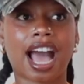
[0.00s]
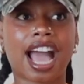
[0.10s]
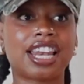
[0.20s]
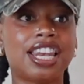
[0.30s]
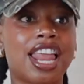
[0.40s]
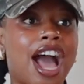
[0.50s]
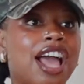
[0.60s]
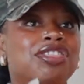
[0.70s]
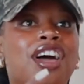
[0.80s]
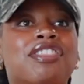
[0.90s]

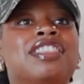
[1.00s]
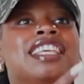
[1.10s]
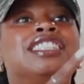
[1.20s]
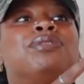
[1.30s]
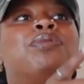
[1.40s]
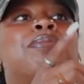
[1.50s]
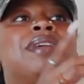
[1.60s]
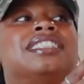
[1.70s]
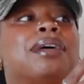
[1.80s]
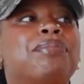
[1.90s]
I thought this would
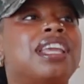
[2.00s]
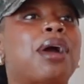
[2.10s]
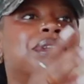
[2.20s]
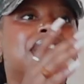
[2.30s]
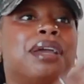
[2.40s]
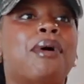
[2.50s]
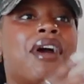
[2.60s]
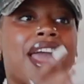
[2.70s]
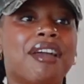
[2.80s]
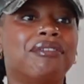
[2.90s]
be something I would think
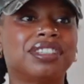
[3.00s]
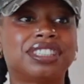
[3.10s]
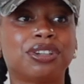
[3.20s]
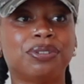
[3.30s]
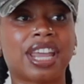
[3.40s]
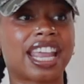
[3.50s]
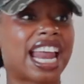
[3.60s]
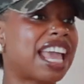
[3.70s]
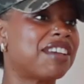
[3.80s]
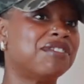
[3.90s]
about every single day. And
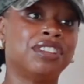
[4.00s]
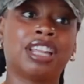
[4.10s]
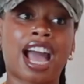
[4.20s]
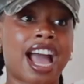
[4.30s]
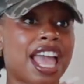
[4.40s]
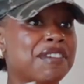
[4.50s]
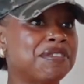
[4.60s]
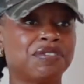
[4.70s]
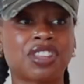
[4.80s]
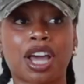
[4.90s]
I haven't
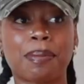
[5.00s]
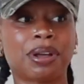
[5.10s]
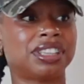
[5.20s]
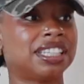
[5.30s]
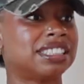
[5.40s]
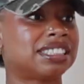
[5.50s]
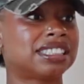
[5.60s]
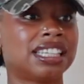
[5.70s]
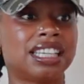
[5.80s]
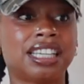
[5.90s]
even thought about
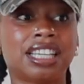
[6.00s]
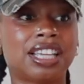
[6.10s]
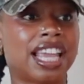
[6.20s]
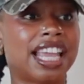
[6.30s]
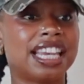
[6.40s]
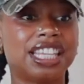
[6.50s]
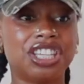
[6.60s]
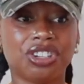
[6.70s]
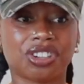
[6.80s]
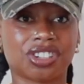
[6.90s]
this in
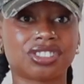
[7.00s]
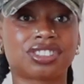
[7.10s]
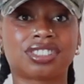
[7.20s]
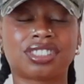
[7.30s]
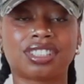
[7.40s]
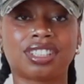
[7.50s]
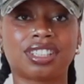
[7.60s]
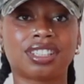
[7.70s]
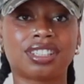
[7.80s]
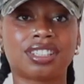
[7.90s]
years.
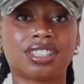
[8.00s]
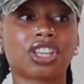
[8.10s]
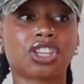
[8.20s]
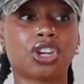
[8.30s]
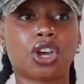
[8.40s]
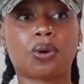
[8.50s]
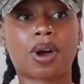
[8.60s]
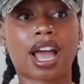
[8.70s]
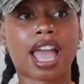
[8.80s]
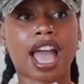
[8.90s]
You know,
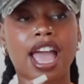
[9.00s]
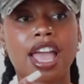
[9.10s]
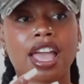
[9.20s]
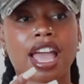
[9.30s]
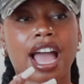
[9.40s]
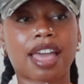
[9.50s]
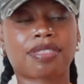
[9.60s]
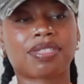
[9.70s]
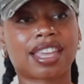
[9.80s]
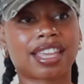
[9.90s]
I
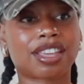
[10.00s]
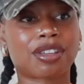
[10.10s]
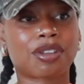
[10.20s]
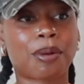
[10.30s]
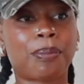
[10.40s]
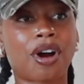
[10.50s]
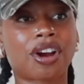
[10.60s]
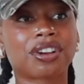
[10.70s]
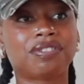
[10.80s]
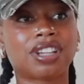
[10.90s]
think a
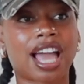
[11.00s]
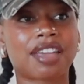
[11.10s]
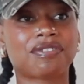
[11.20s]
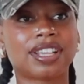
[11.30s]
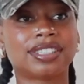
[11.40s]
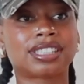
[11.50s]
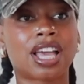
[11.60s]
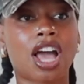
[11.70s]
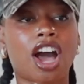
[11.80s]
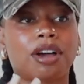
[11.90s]
part of life is
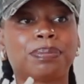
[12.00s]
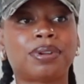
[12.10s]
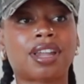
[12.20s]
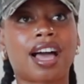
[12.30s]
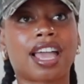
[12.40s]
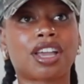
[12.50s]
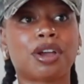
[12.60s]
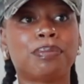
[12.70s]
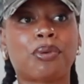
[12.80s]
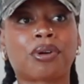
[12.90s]
applying
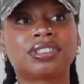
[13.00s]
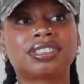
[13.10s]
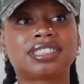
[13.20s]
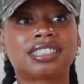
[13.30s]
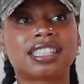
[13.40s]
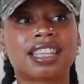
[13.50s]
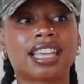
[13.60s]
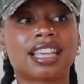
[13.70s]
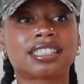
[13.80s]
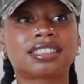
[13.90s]
importance to
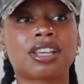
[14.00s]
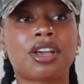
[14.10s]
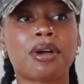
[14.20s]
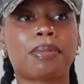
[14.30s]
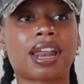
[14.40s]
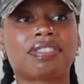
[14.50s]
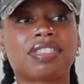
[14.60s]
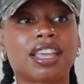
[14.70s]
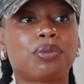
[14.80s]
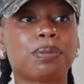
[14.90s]
things, but I
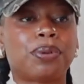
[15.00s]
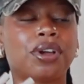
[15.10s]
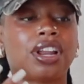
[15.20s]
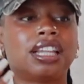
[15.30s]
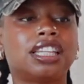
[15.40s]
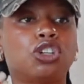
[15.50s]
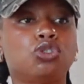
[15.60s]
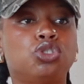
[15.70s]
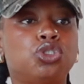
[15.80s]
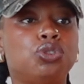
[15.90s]
think we put a little
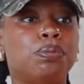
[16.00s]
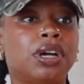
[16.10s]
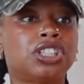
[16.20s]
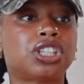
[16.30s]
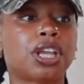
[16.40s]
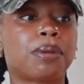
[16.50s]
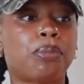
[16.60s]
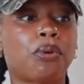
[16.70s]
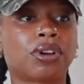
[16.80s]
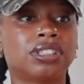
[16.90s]
too much
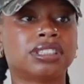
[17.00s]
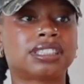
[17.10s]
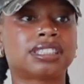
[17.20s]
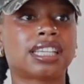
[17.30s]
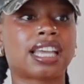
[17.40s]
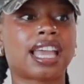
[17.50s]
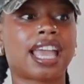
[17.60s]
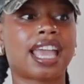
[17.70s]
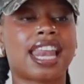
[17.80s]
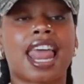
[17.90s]
importance
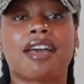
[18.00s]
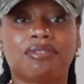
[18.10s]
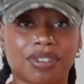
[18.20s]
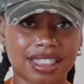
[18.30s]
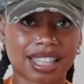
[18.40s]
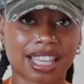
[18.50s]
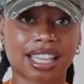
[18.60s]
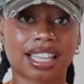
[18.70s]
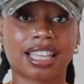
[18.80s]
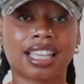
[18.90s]
in everything.